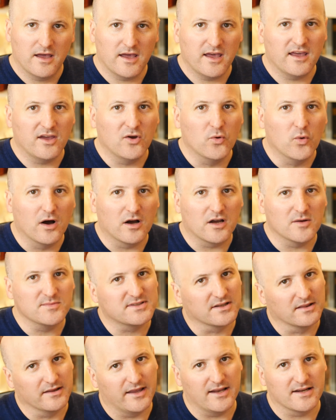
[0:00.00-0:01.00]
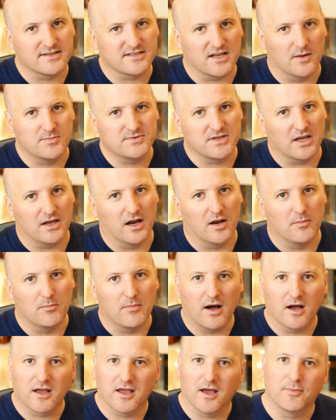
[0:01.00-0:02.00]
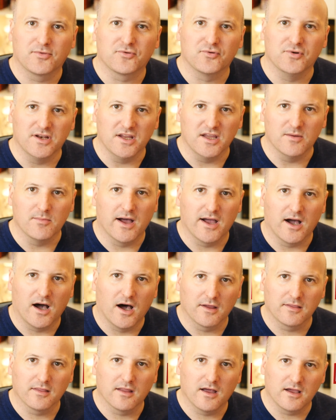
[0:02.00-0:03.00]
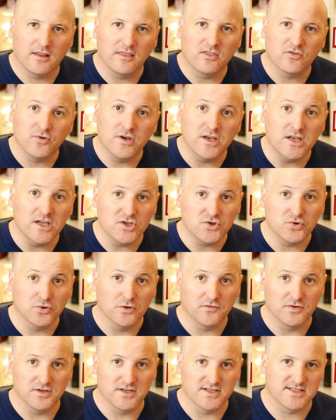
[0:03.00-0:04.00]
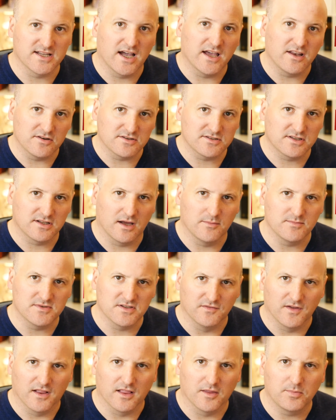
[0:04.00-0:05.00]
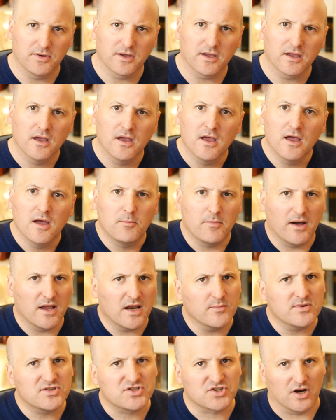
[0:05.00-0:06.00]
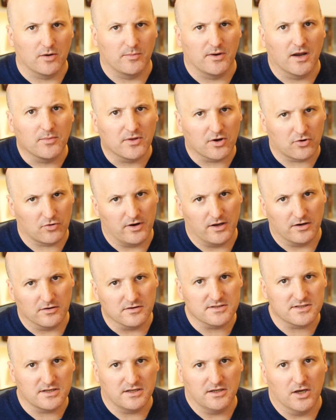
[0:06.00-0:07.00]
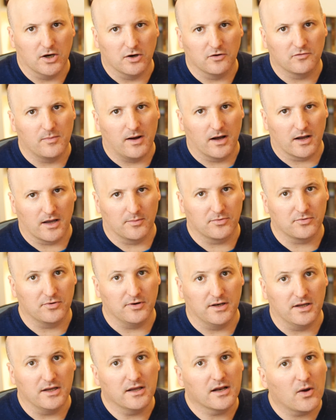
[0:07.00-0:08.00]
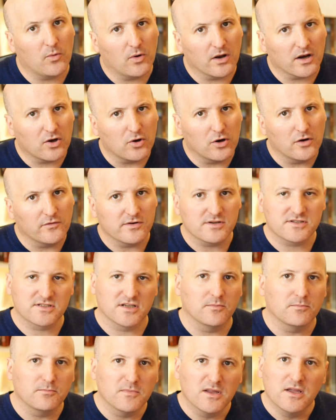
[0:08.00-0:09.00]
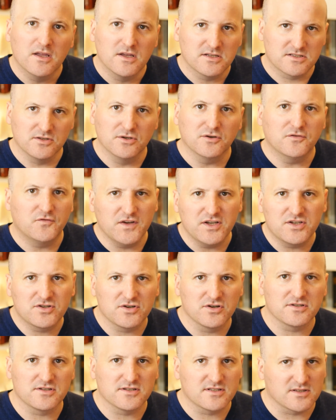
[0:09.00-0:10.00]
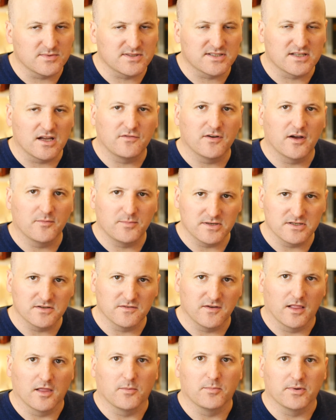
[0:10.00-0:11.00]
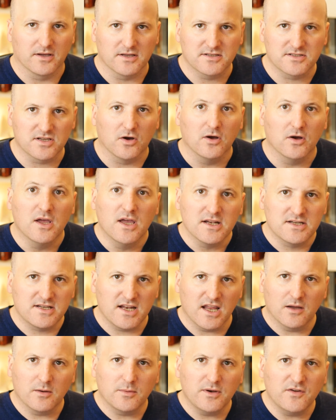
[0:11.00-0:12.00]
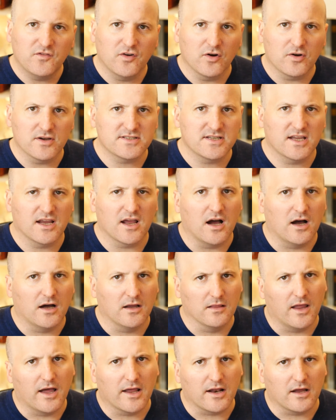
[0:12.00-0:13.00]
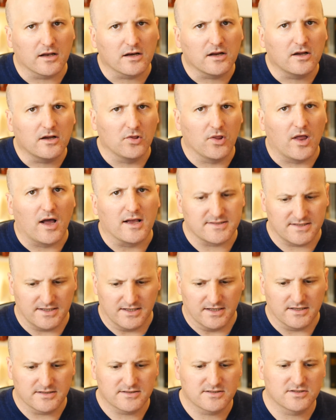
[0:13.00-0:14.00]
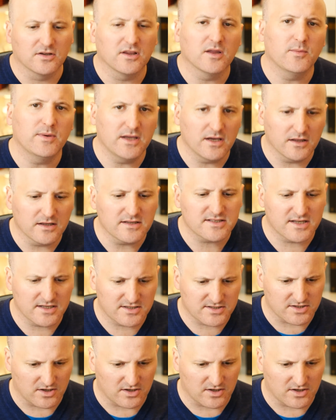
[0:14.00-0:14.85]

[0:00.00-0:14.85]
Hey, welcome to the latest update on Mockup 3D, my online 3D tool for designers that I'm developing. My name is Jeremy, I'm the creator and CEO of Mockup 3D, and I want to go over some new features and some stuff I've been developing. So today I'm going to be focusing a lot on glossiness. So let's get